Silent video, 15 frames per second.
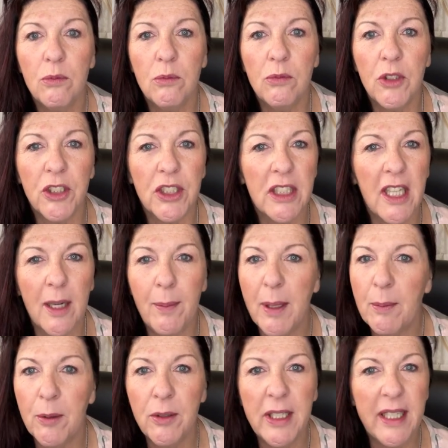there's a lot of
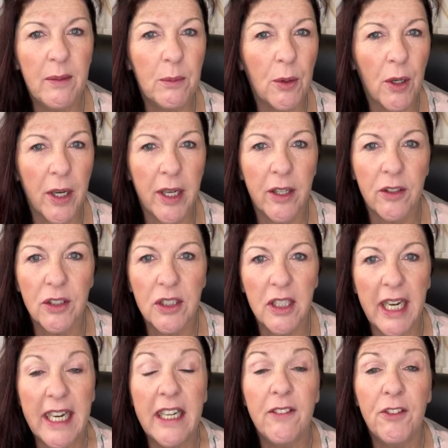people needing prayers.
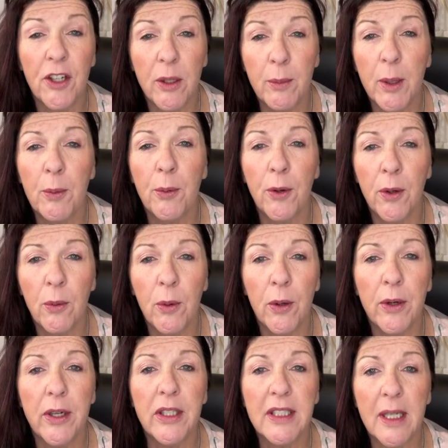And if you're on my prayer
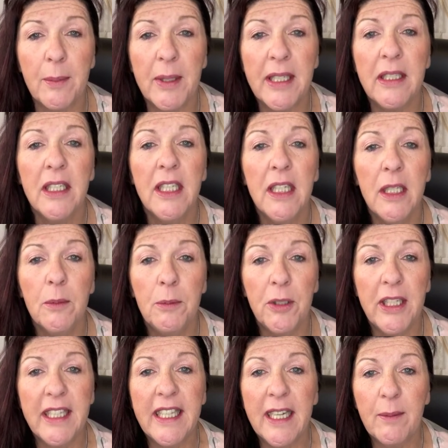warriors, I've been
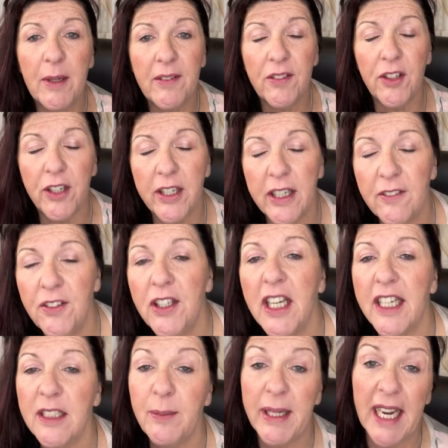putting them over there. And if you'd
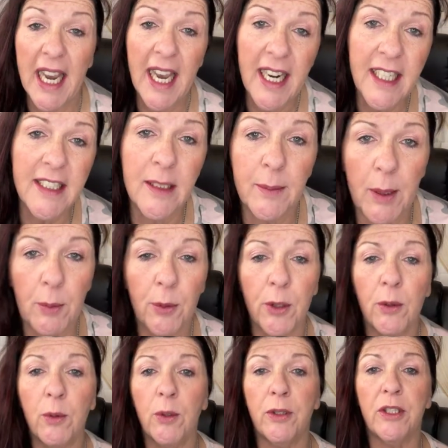like to be added to my
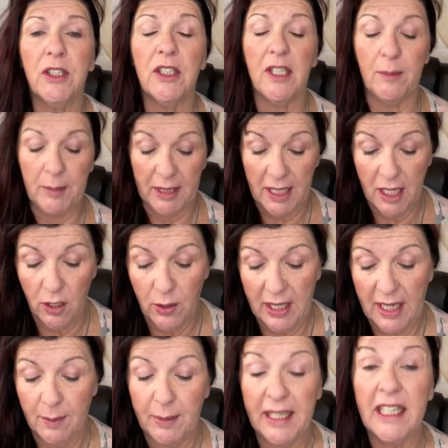prayer warriors, let me know, and
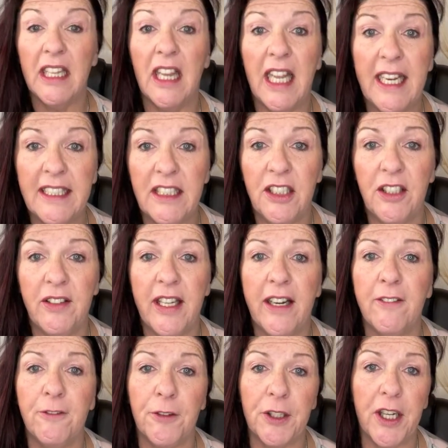I'd be glad to do
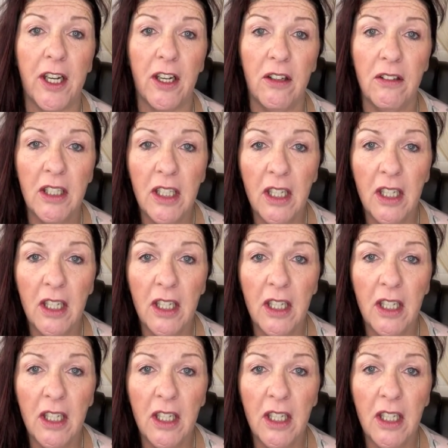that for y'all,